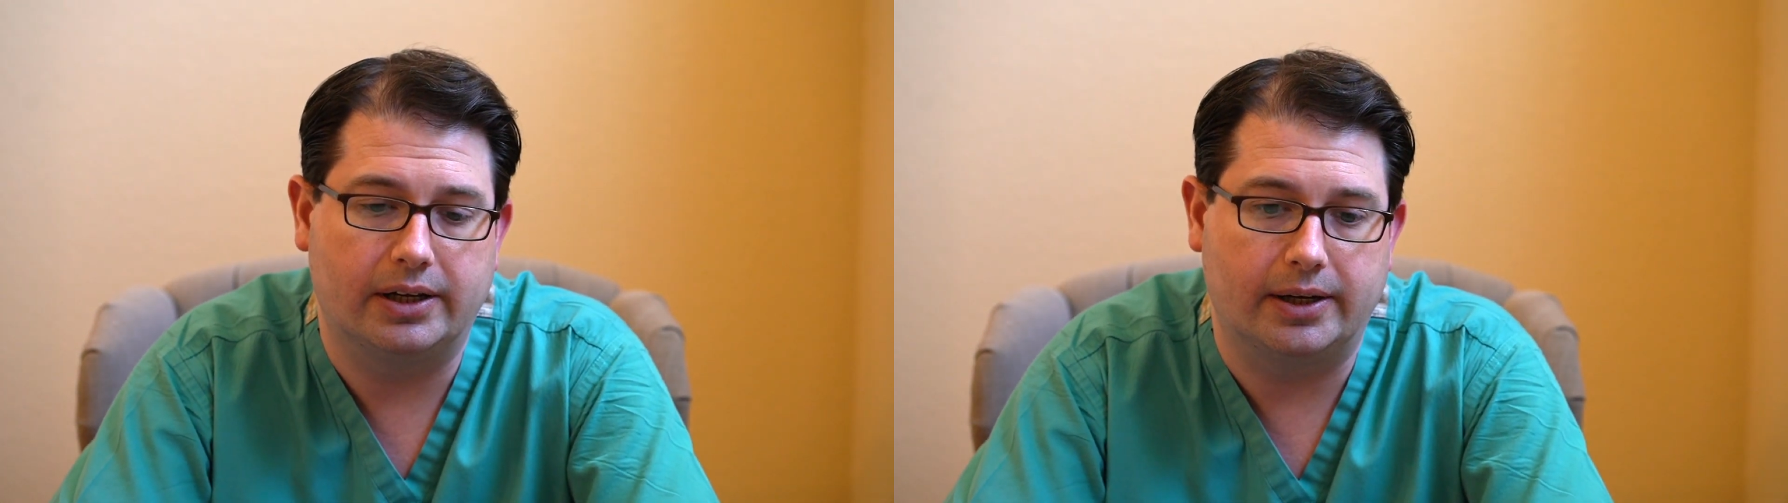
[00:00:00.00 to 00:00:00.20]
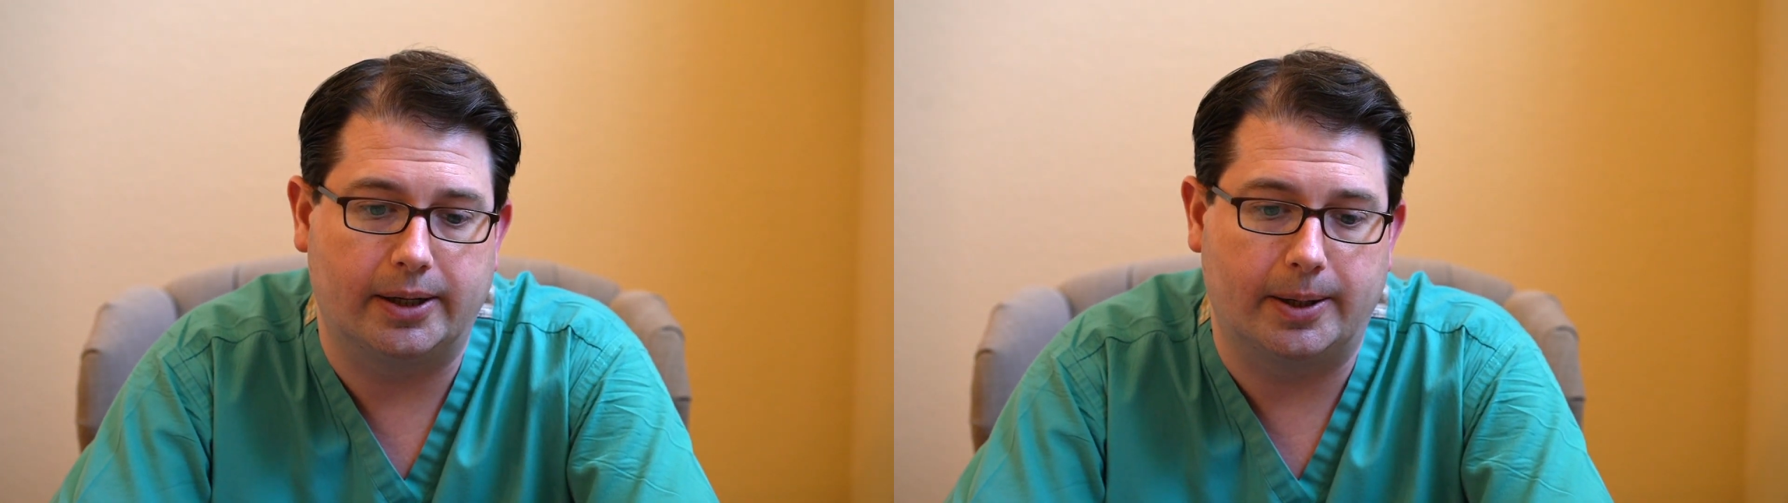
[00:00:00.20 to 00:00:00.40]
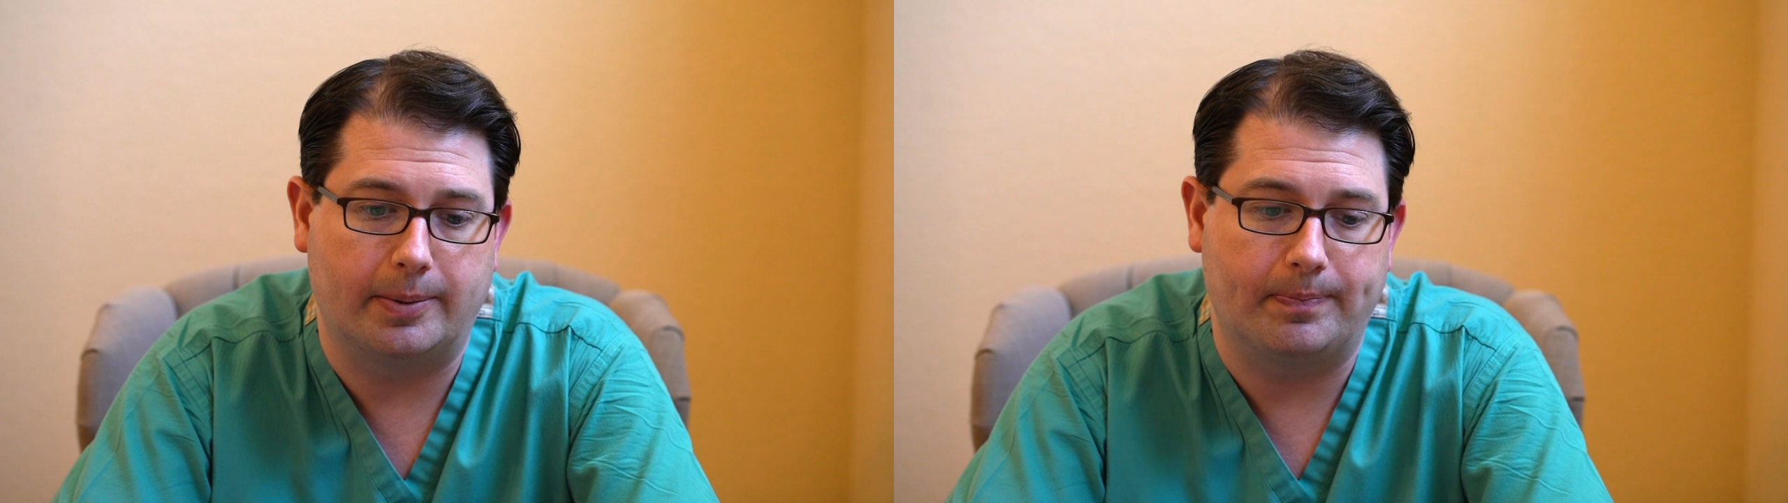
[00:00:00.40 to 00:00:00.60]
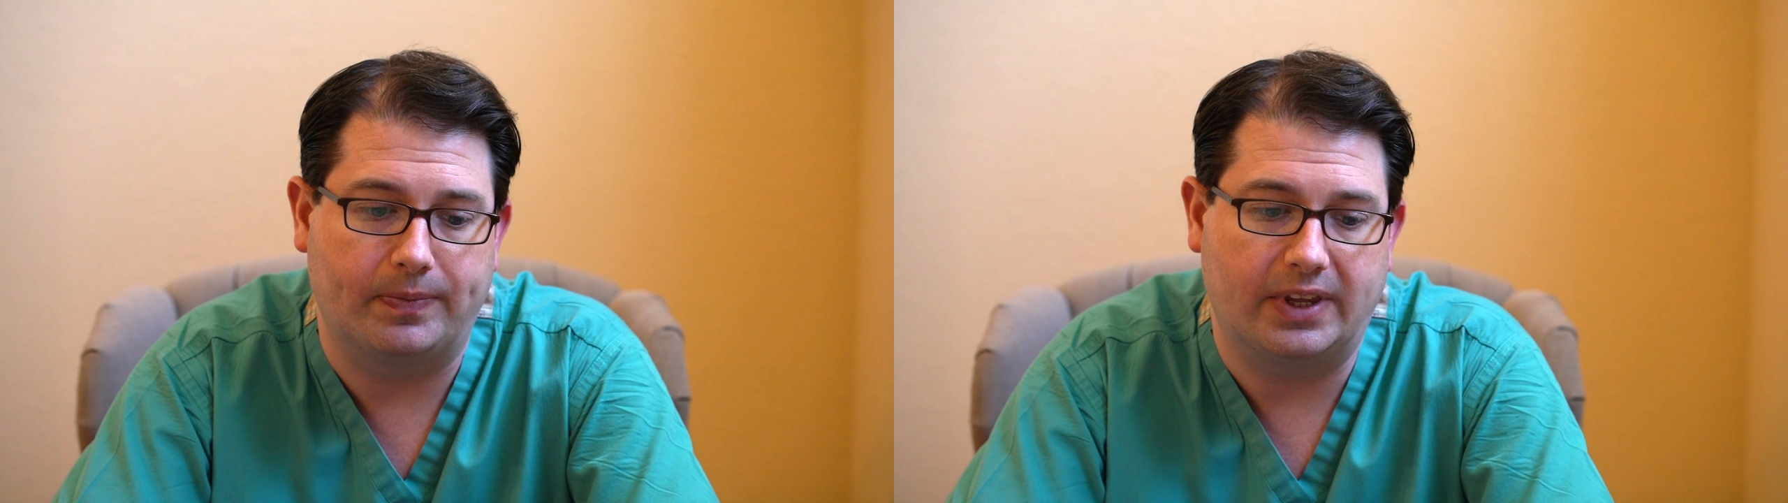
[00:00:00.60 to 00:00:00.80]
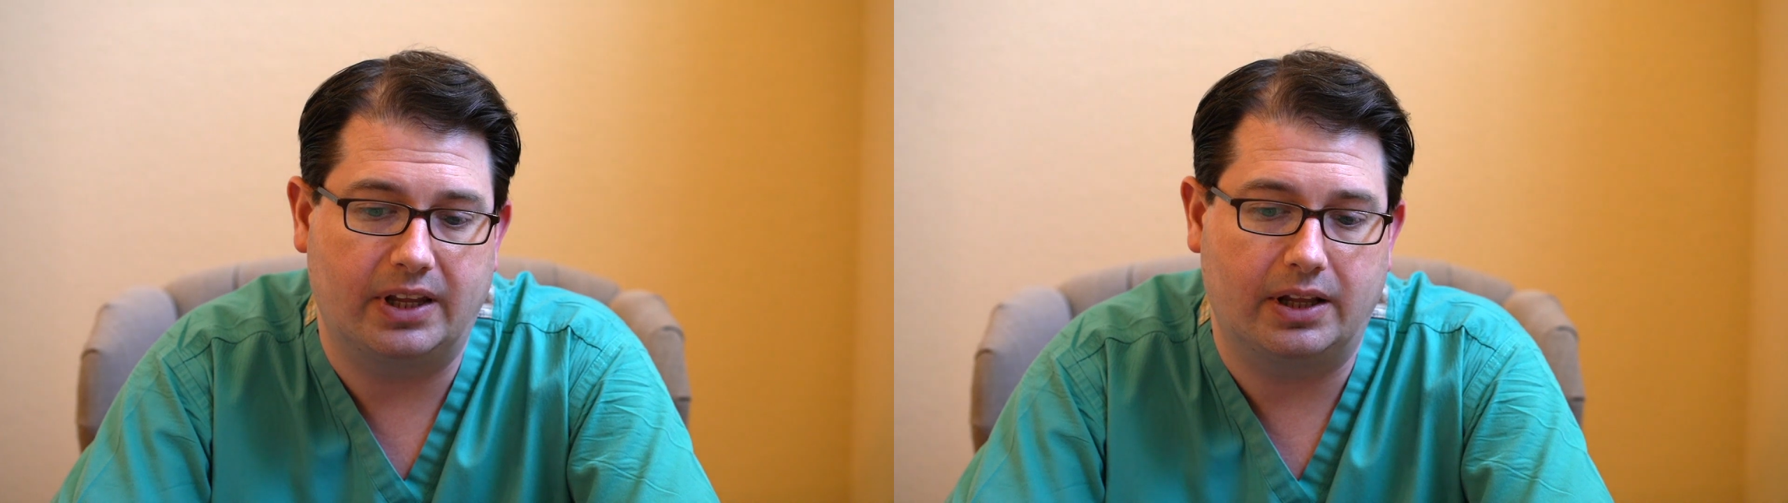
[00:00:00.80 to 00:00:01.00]
Um,
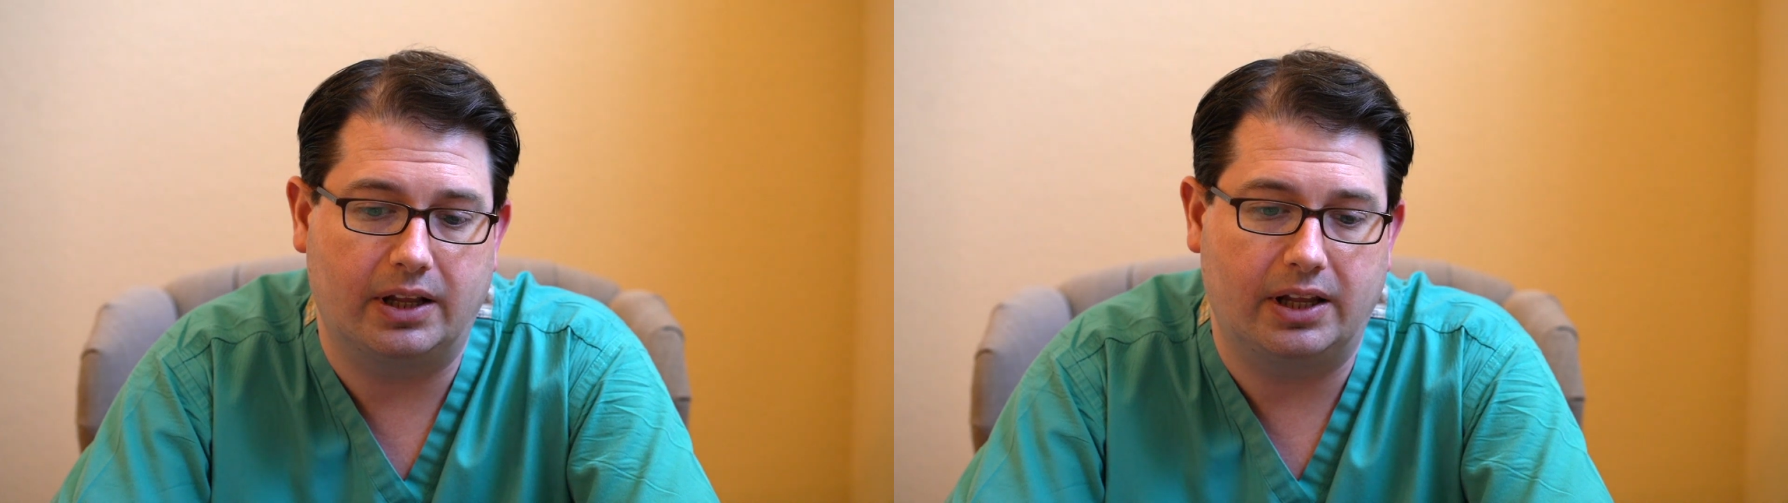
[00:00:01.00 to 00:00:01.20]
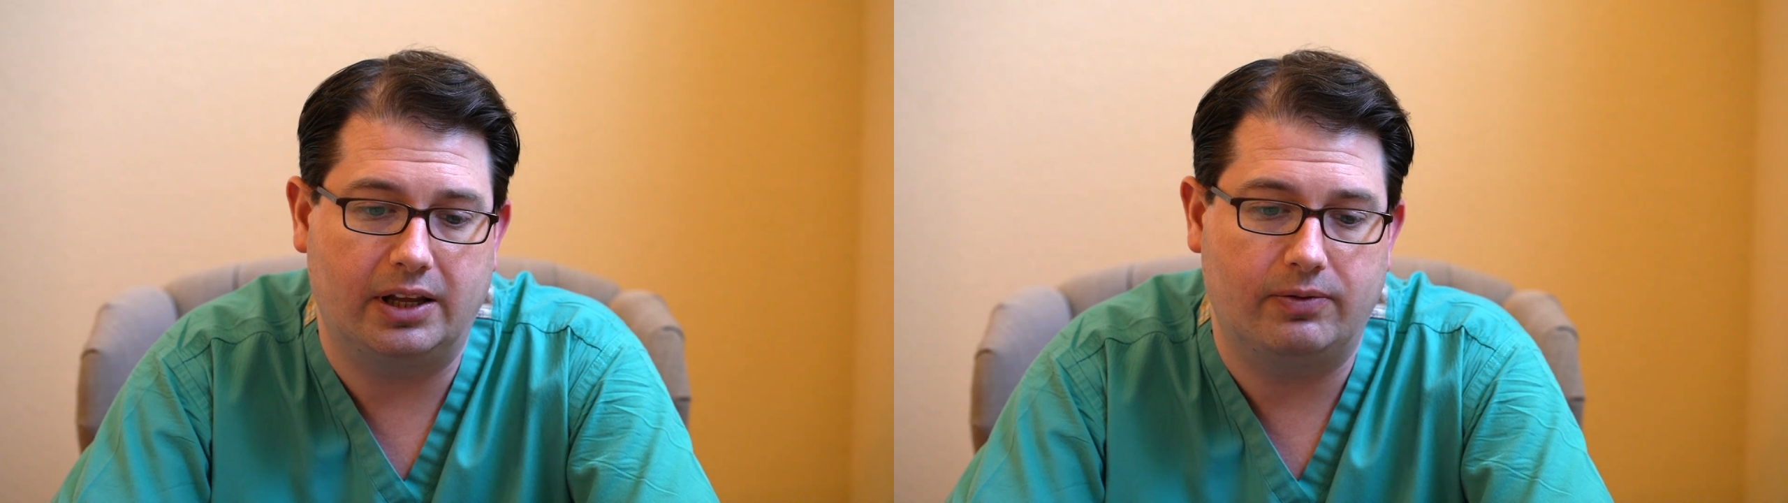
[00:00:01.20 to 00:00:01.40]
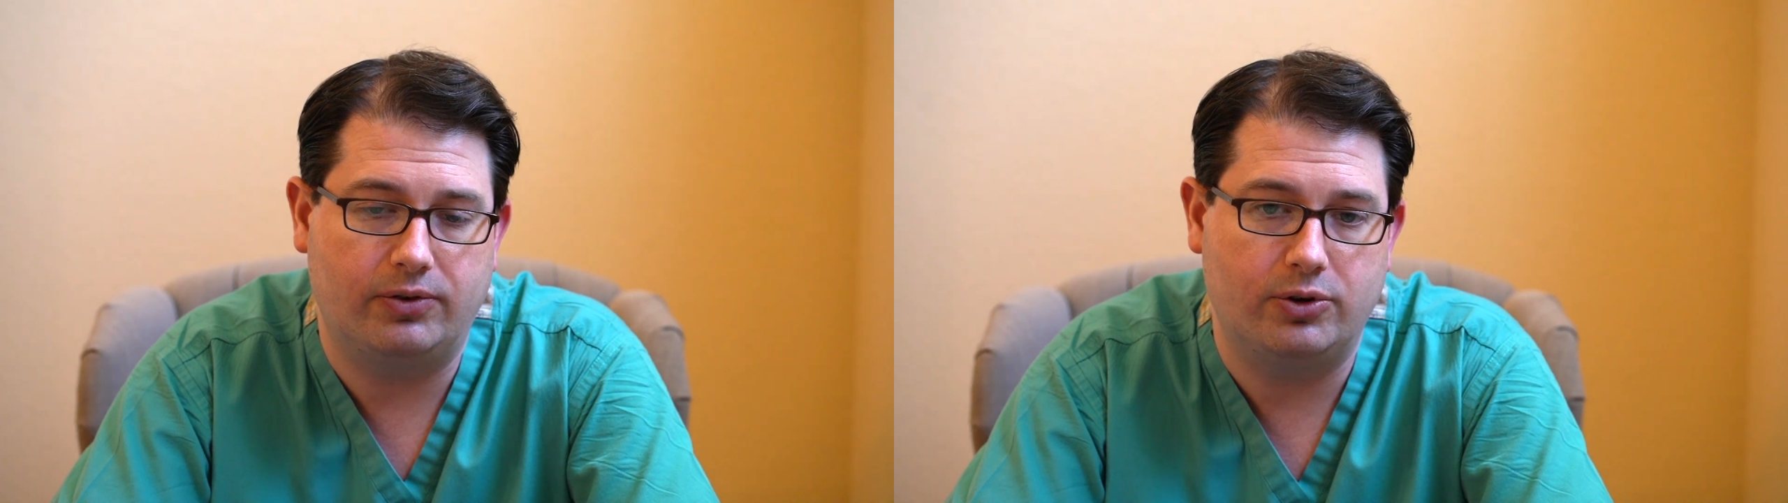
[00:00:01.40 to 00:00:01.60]
if